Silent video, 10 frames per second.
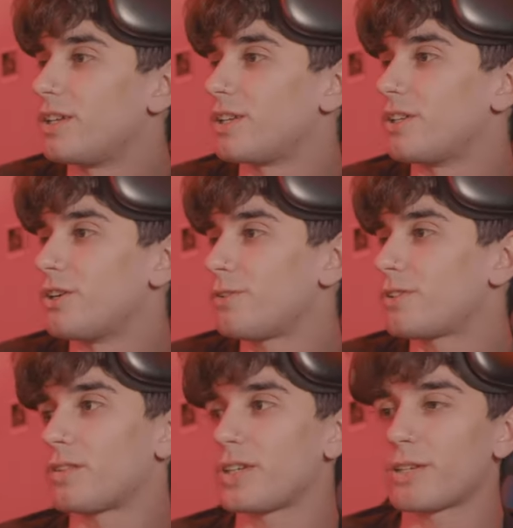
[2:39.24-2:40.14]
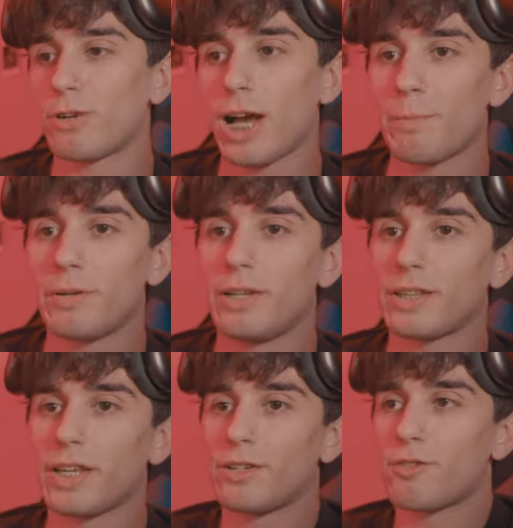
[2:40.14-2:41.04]
You know, like what happened
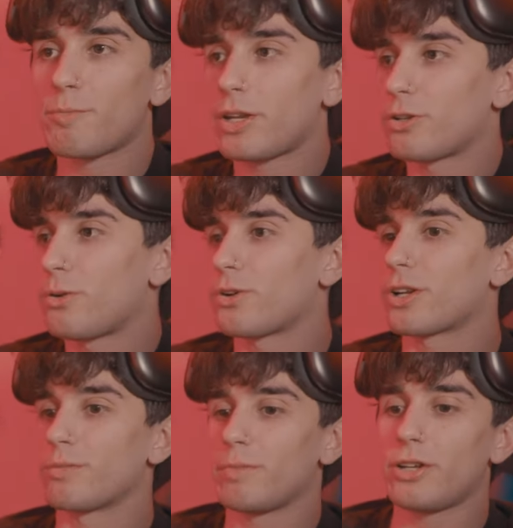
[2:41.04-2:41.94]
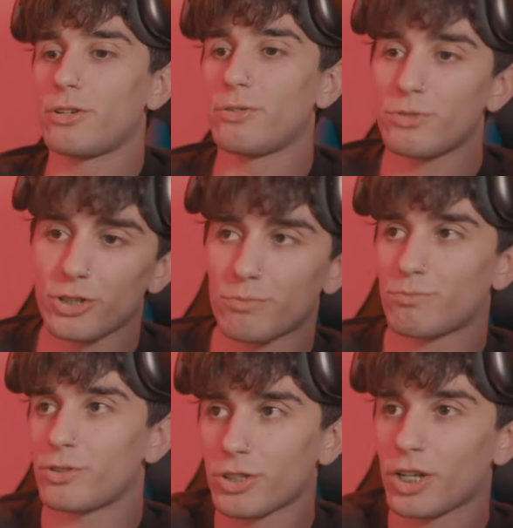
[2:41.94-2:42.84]
at the end of the Mandalorian. Mando just
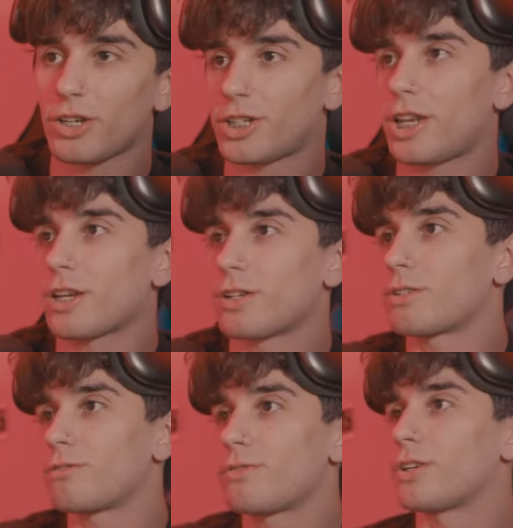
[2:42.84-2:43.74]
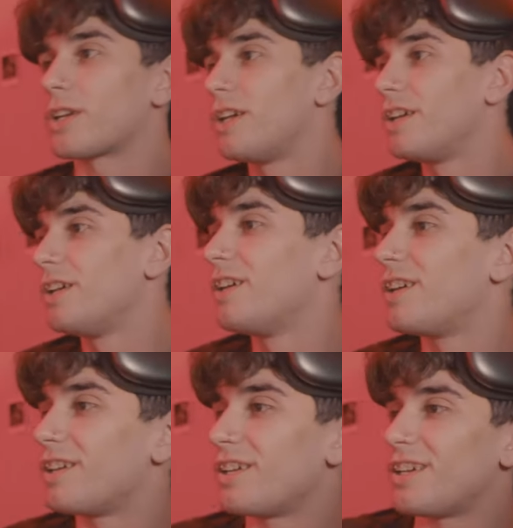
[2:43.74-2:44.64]
he's like, take it. I don't give a fuck.
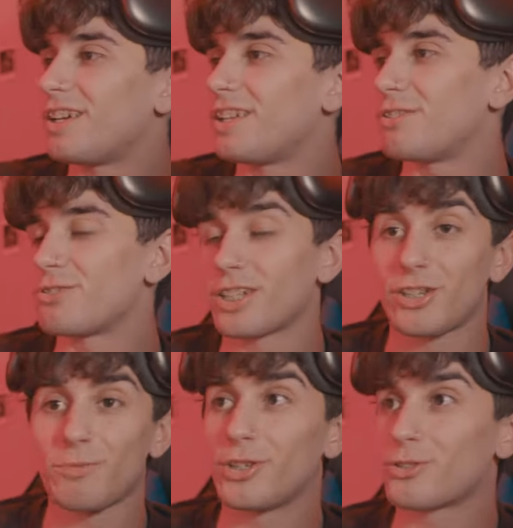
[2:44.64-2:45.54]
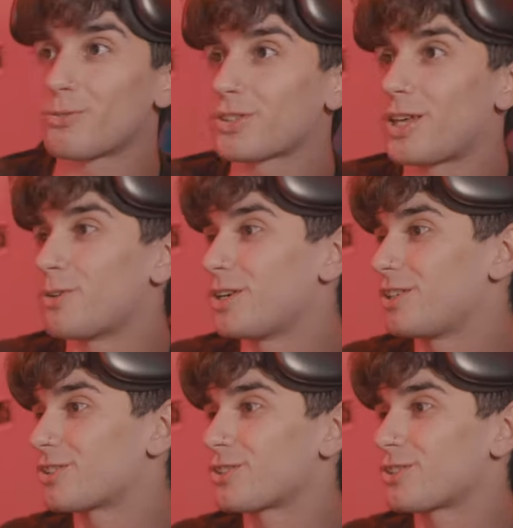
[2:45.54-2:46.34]
And it was like, nope, doesn't work that way.